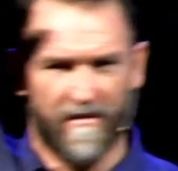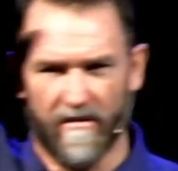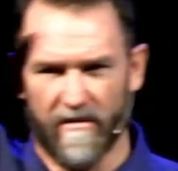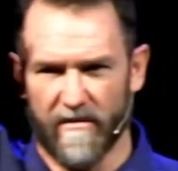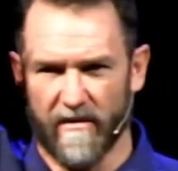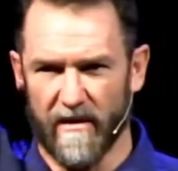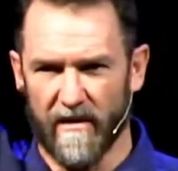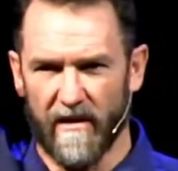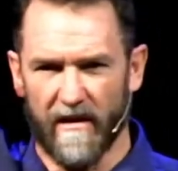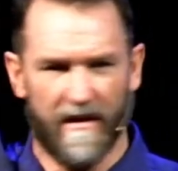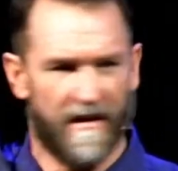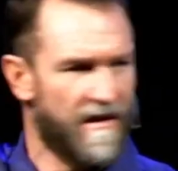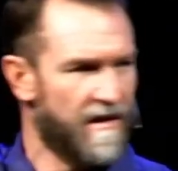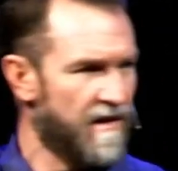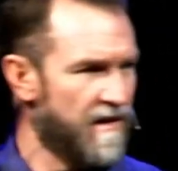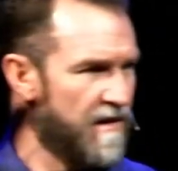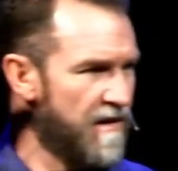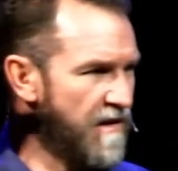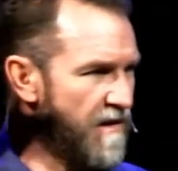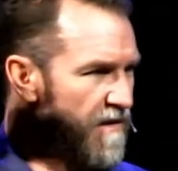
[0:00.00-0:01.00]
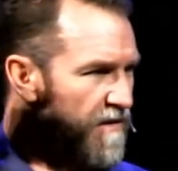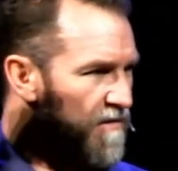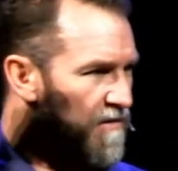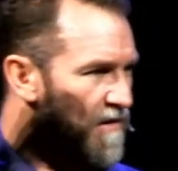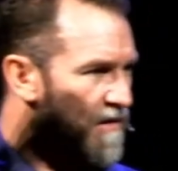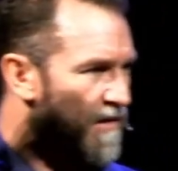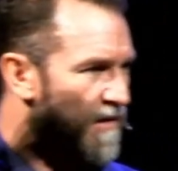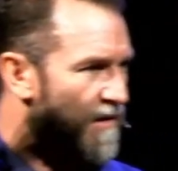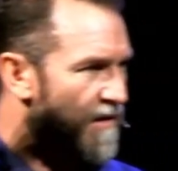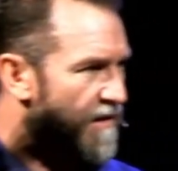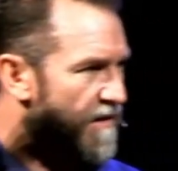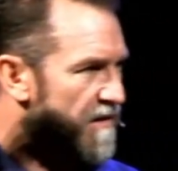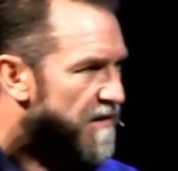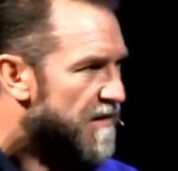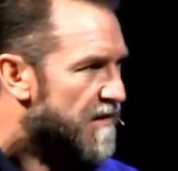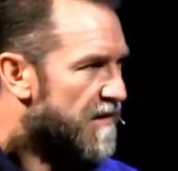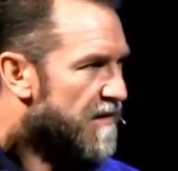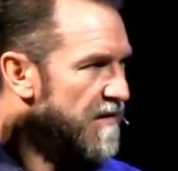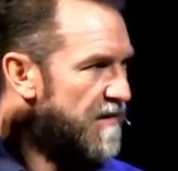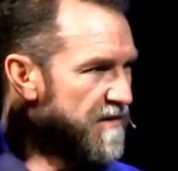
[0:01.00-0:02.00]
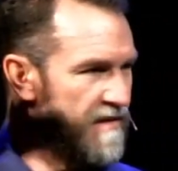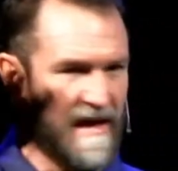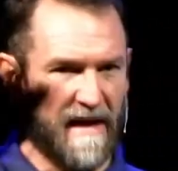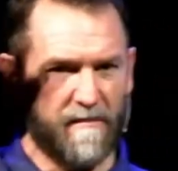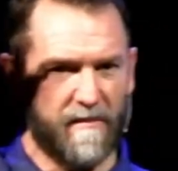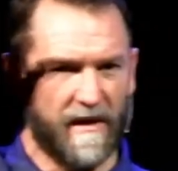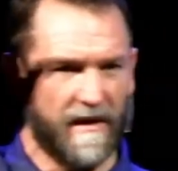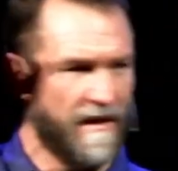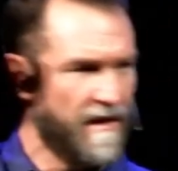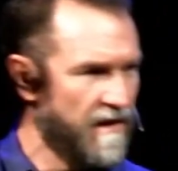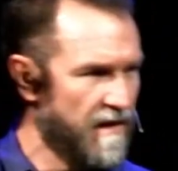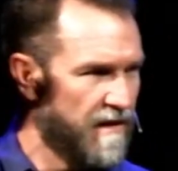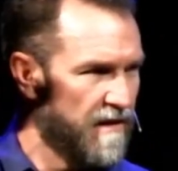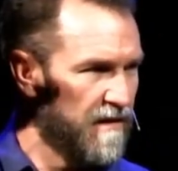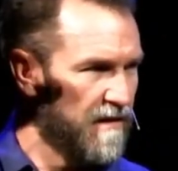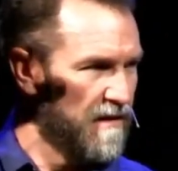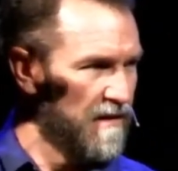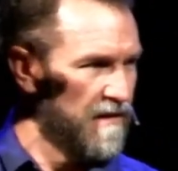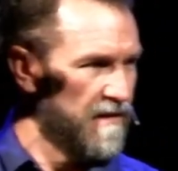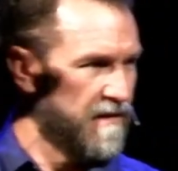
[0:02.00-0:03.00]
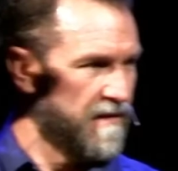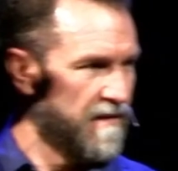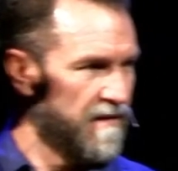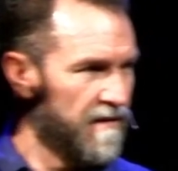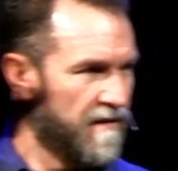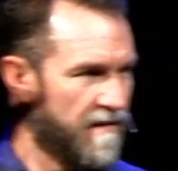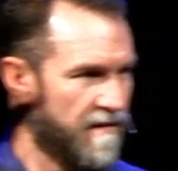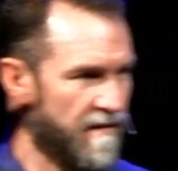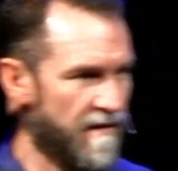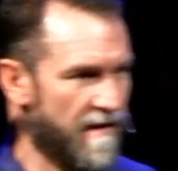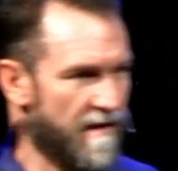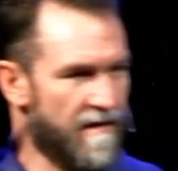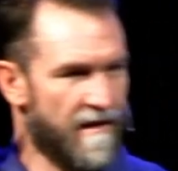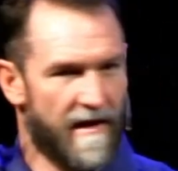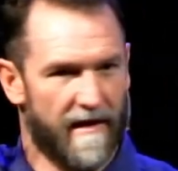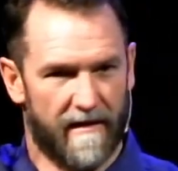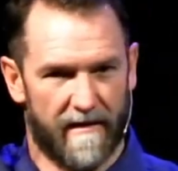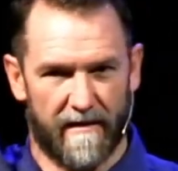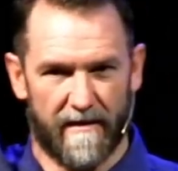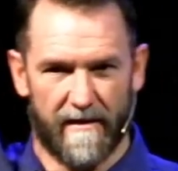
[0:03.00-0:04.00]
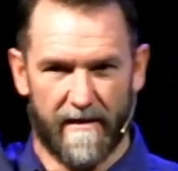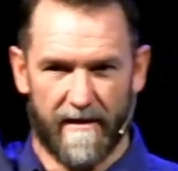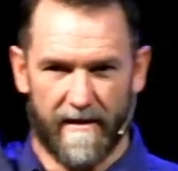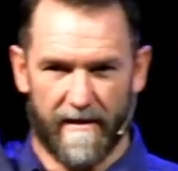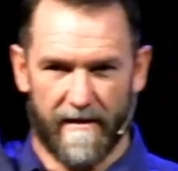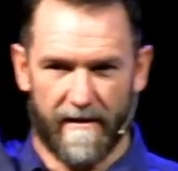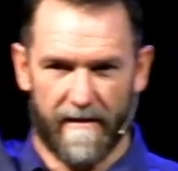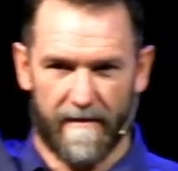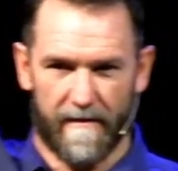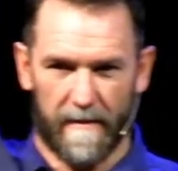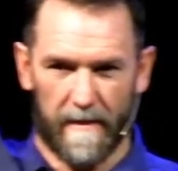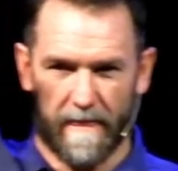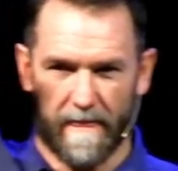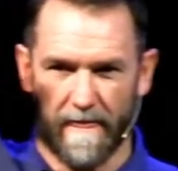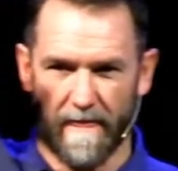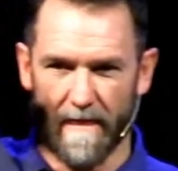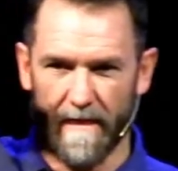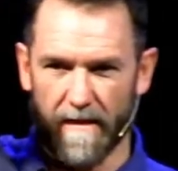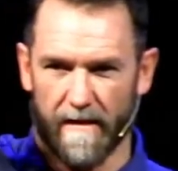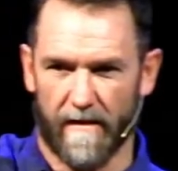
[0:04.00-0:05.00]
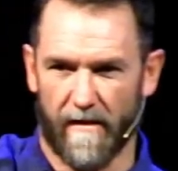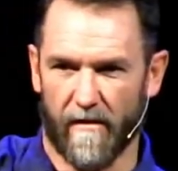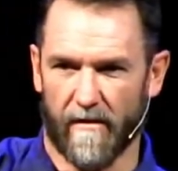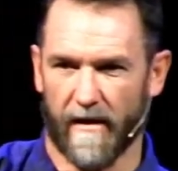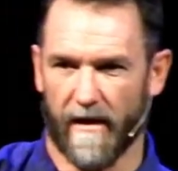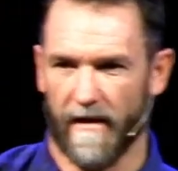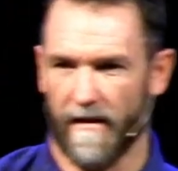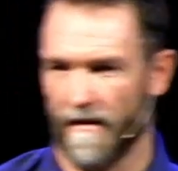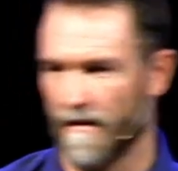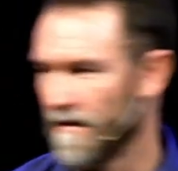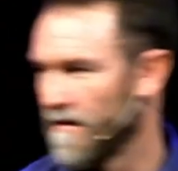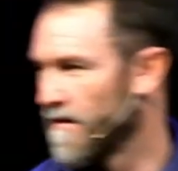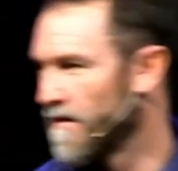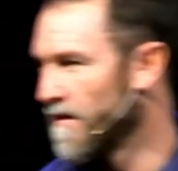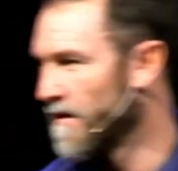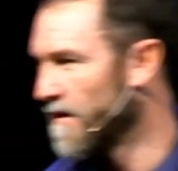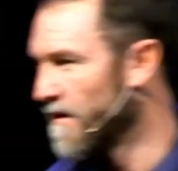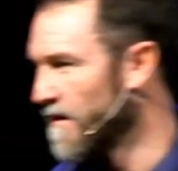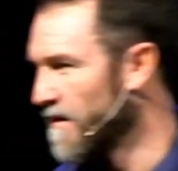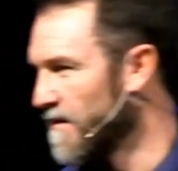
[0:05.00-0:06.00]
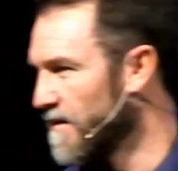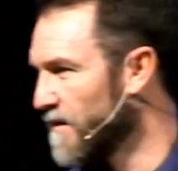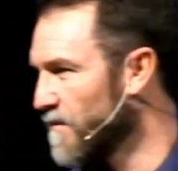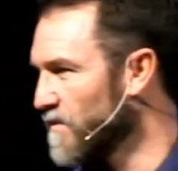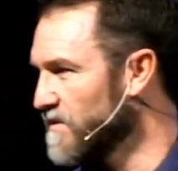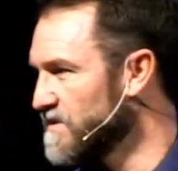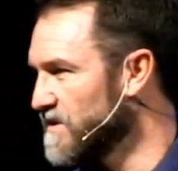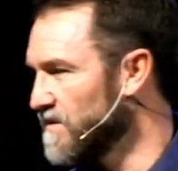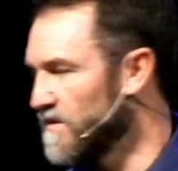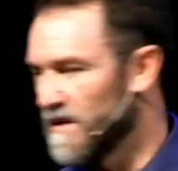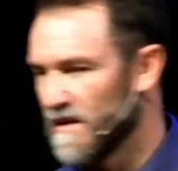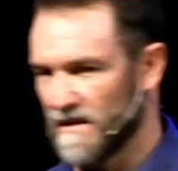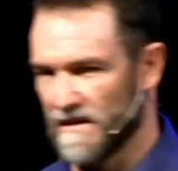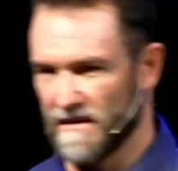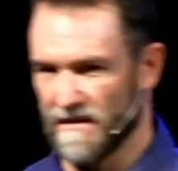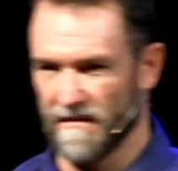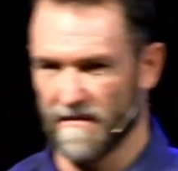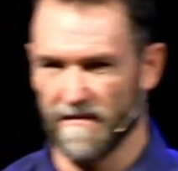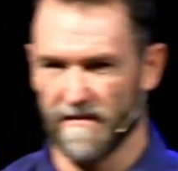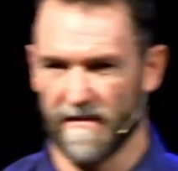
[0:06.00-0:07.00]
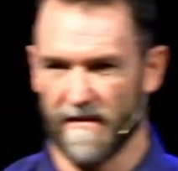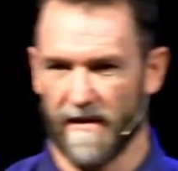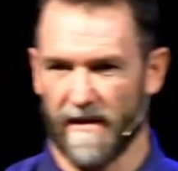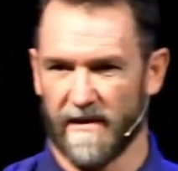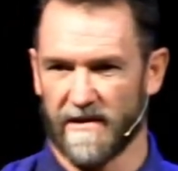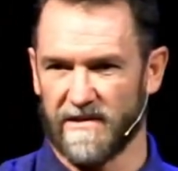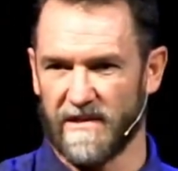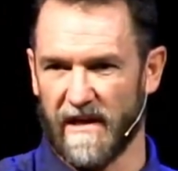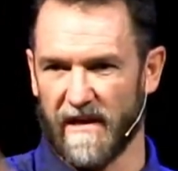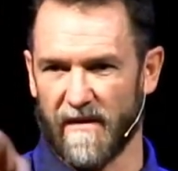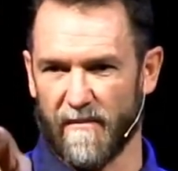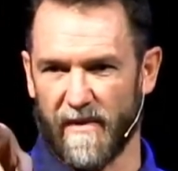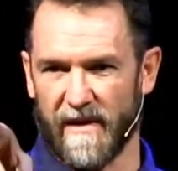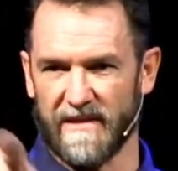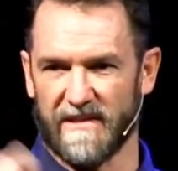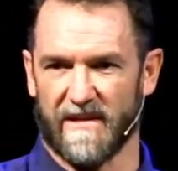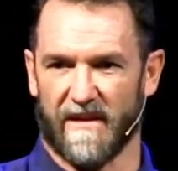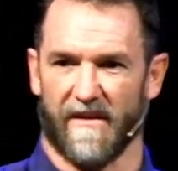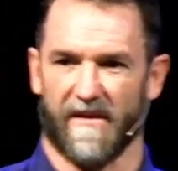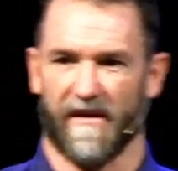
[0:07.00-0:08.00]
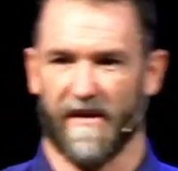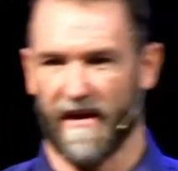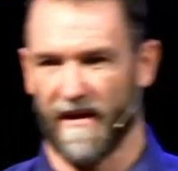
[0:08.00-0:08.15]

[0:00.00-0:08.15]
Really? Really? That many? All right. Okay. Then we'll do this. Jacob, I saw your